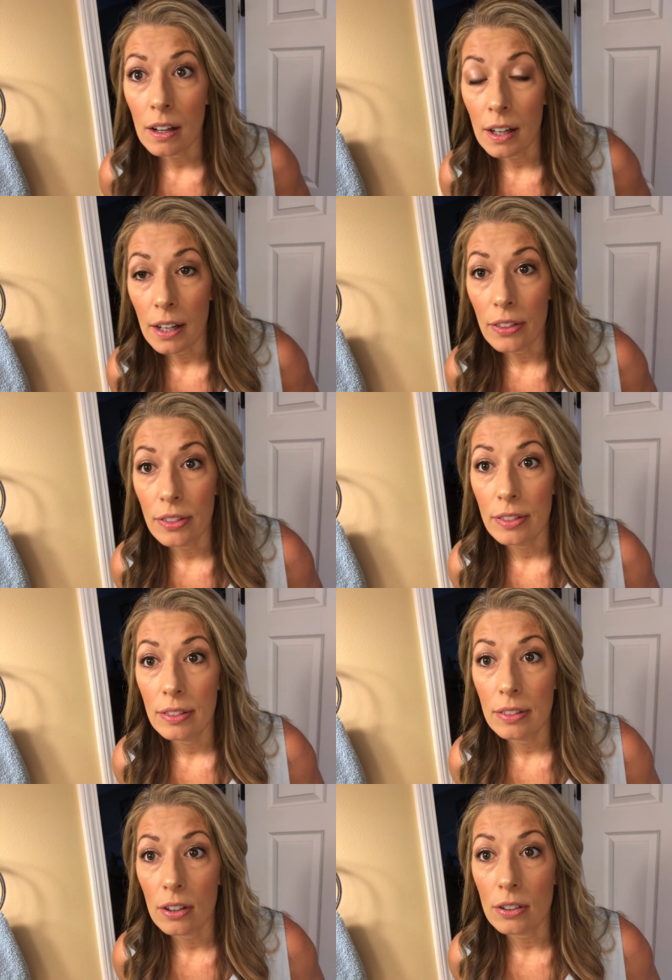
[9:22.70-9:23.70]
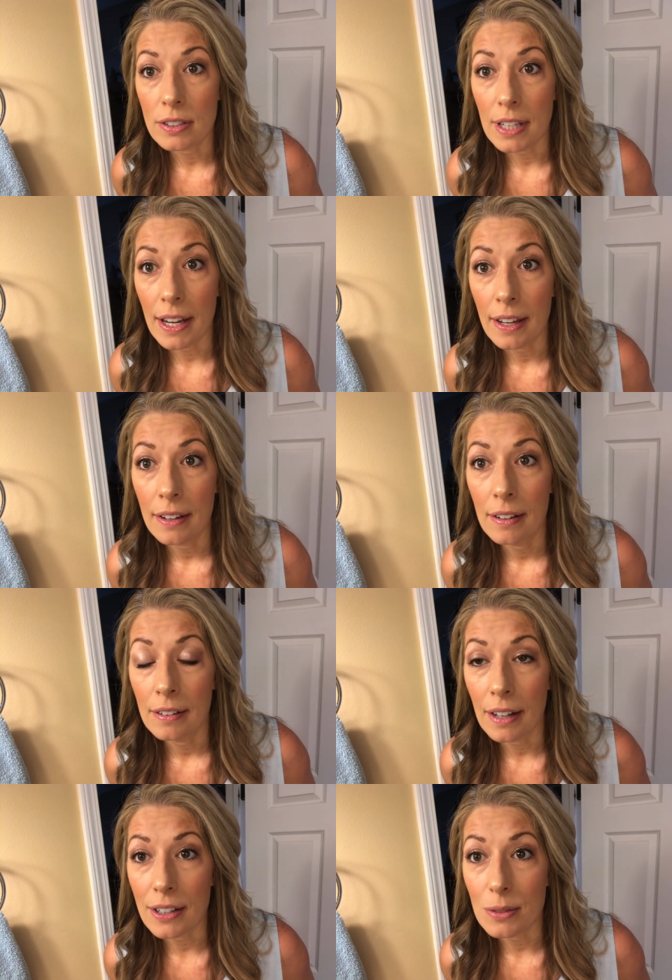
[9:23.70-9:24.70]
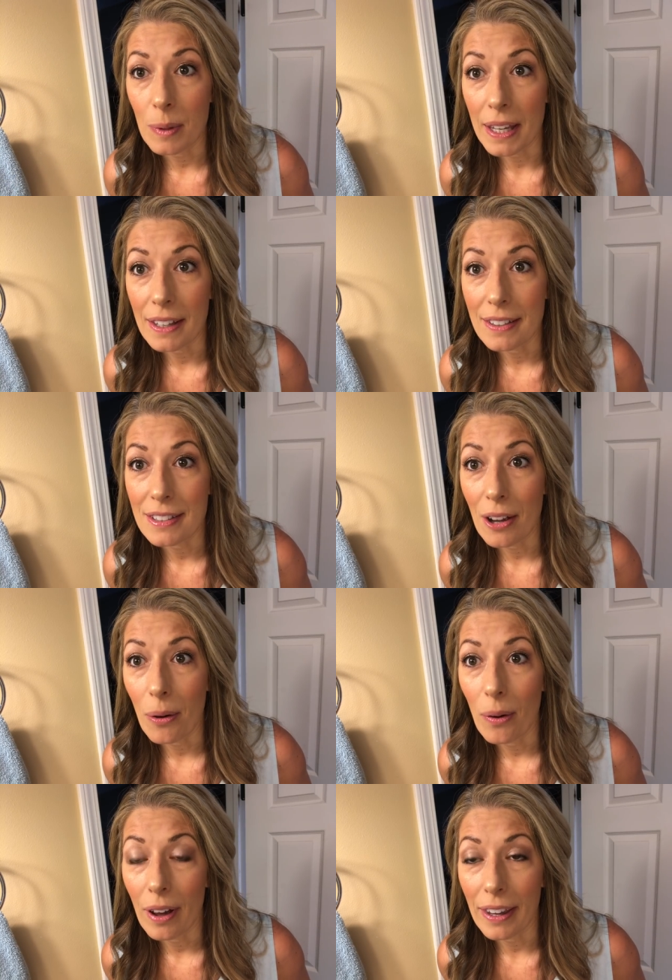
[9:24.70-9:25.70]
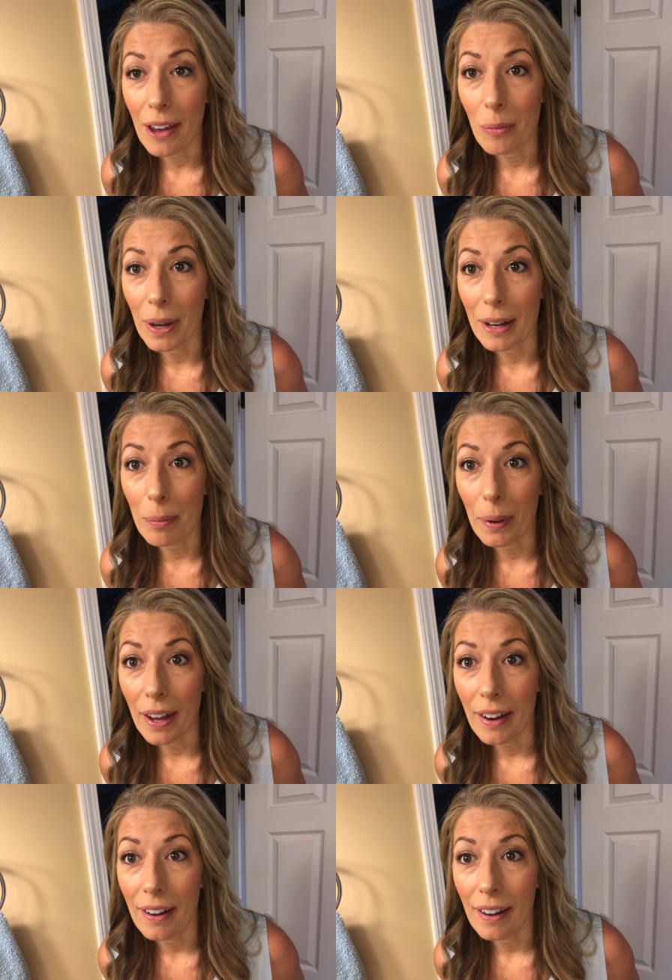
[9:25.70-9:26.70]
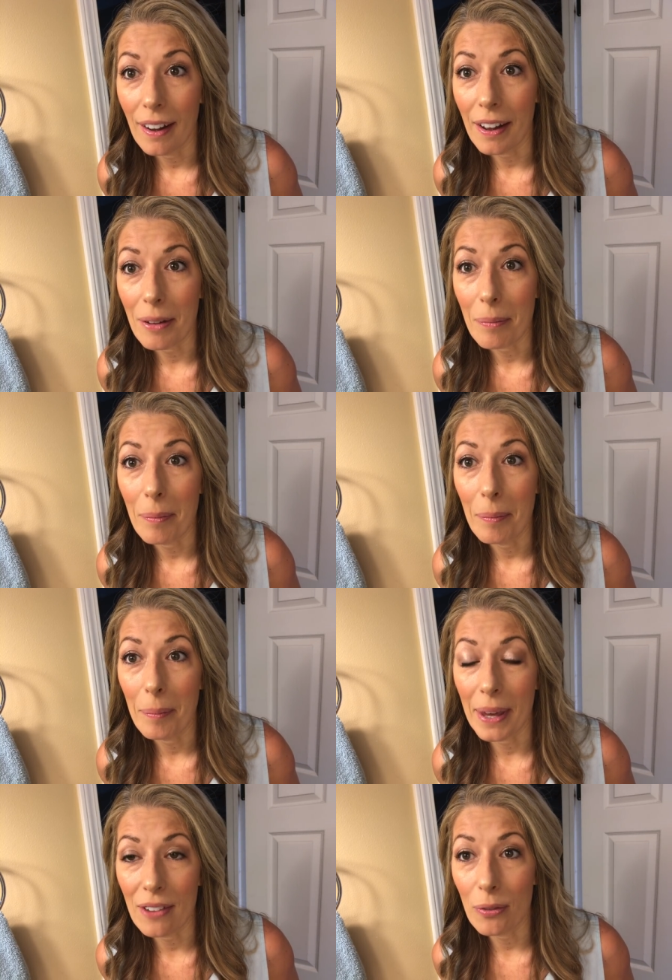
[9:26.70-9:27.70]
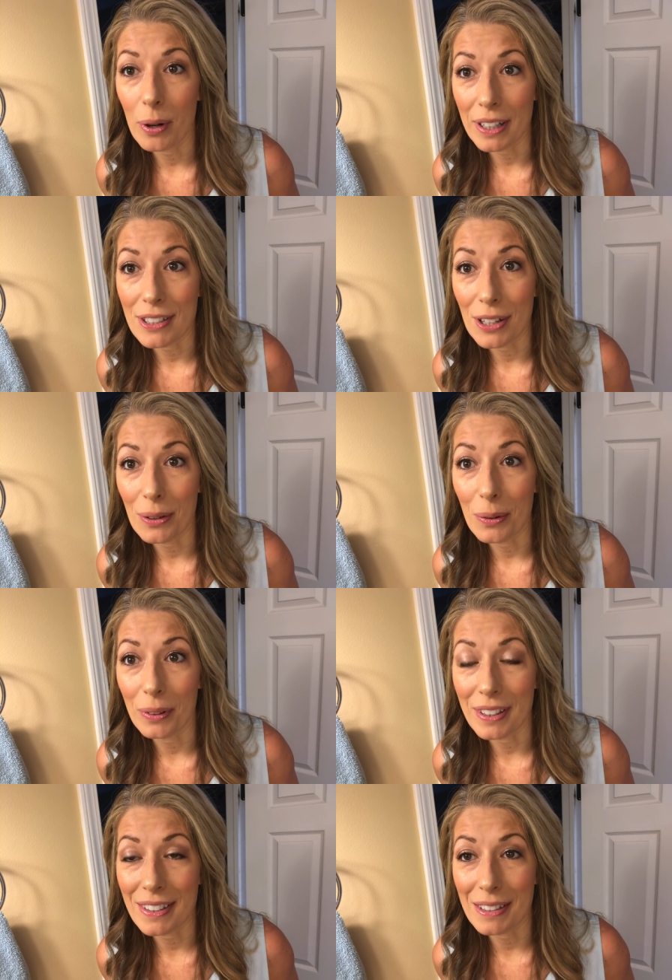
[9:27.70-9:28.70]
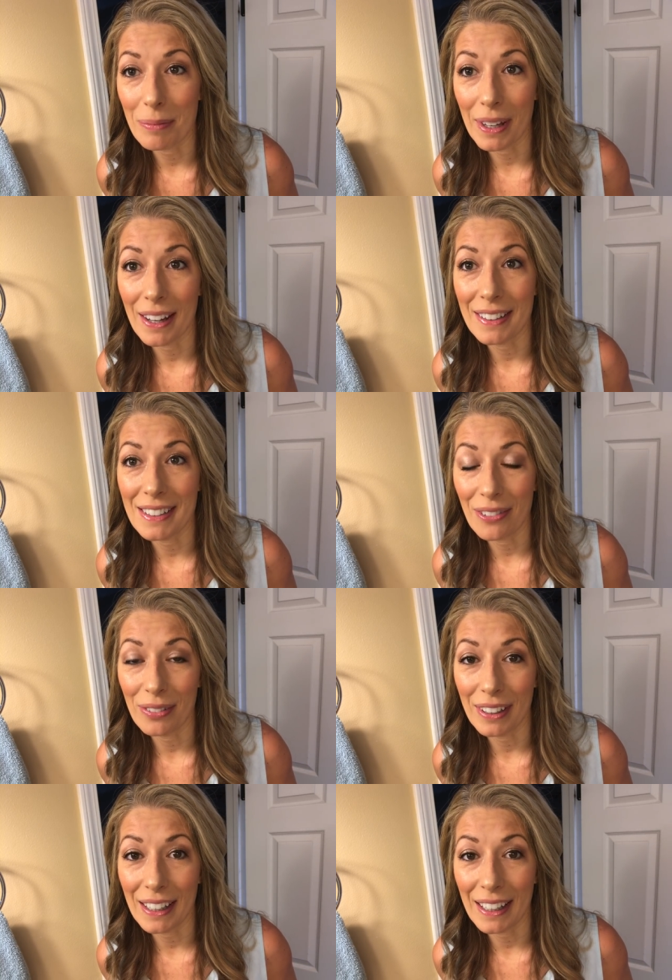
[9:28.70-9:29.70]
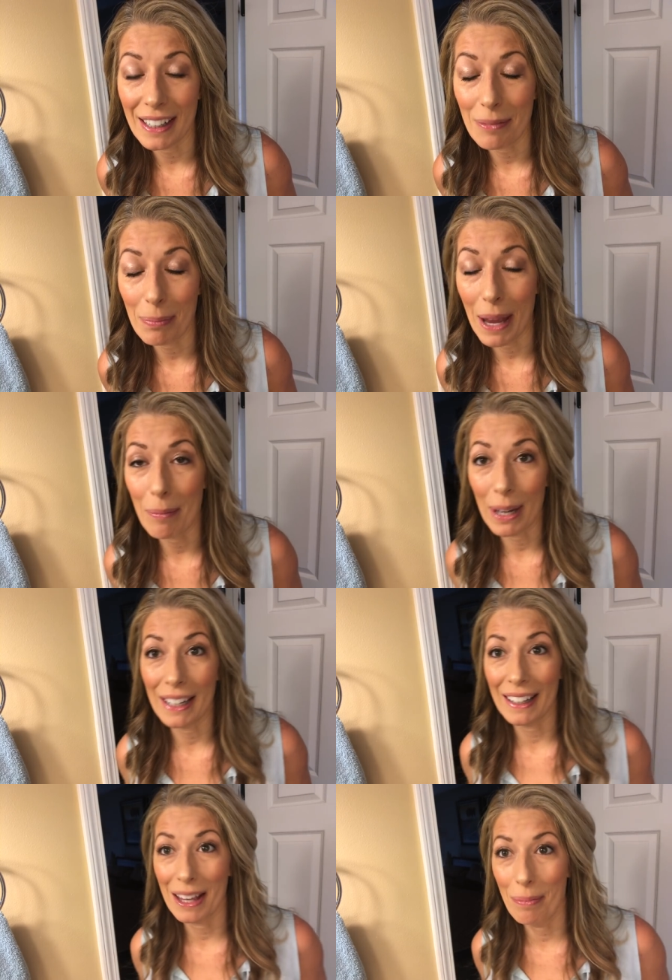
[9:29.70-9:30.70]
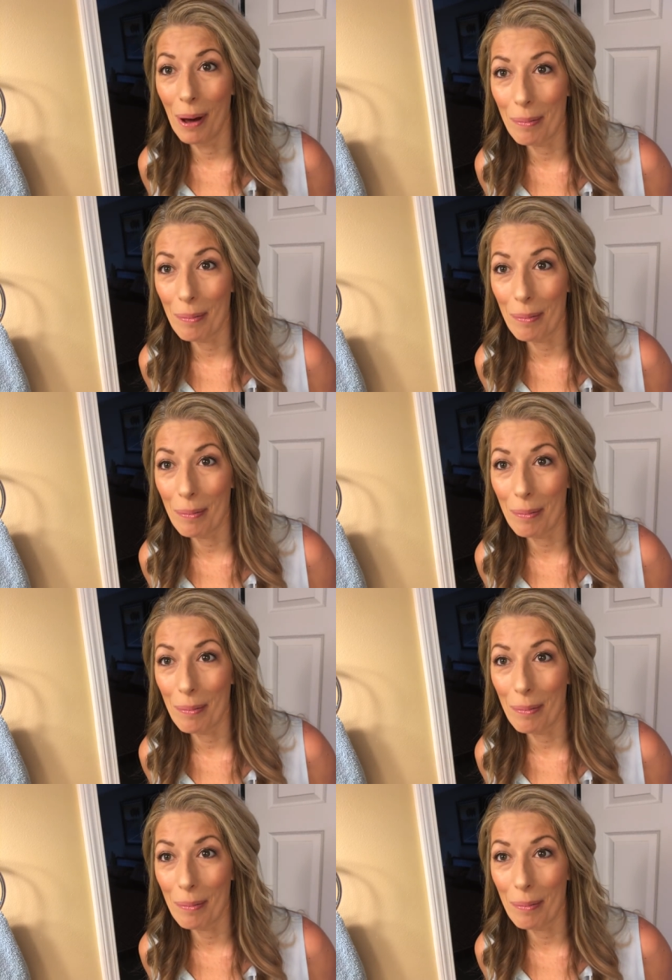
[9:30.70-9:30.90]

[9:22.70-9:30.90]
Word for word: uh, Thursday next week, so I can't wait. But um, being 42, this is something I definitely pay money to keep